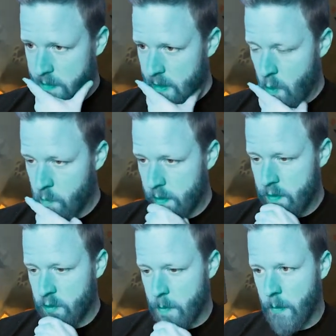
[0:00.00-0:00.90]
And hopefully
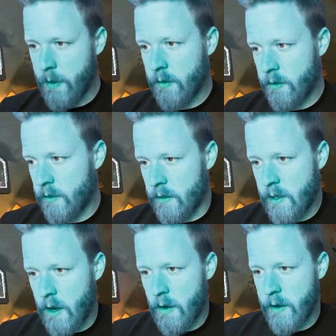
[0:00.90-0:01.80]
these spell pierces can
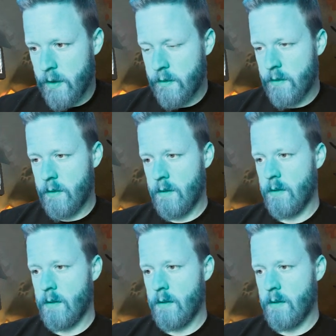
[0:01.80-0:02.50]
carry us.